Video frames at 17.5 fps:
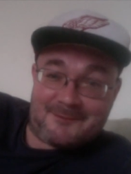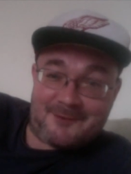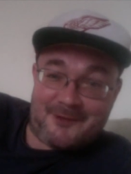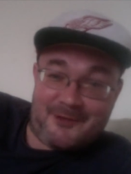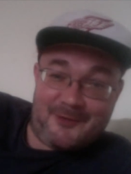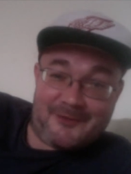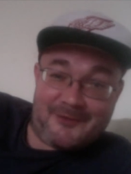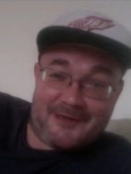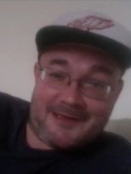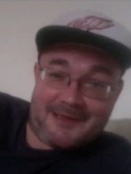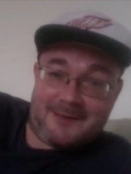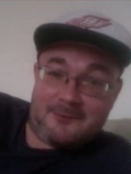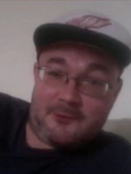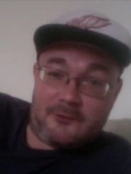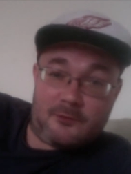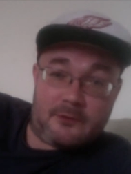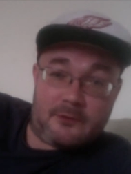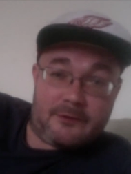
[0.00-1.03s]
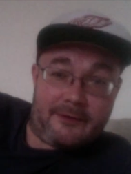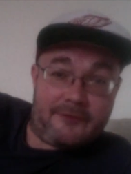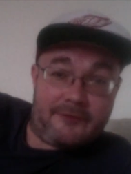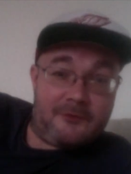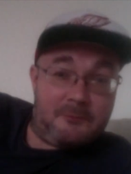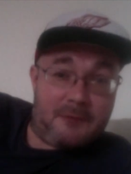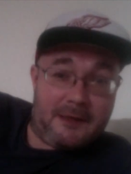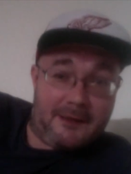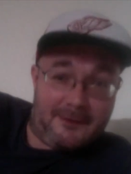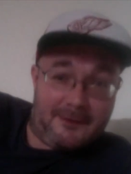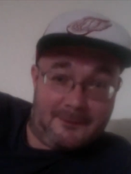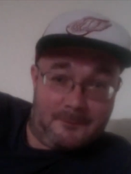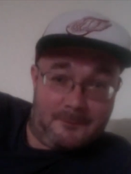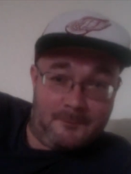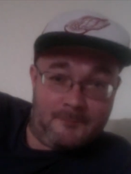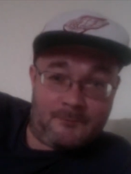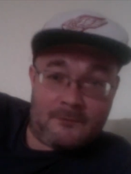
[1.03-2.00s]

cute animals were going to bite them.